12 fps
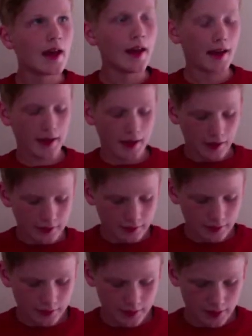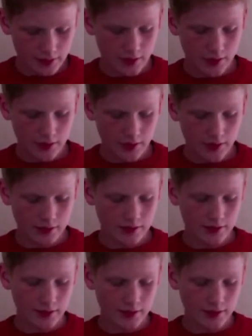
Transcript: and it's a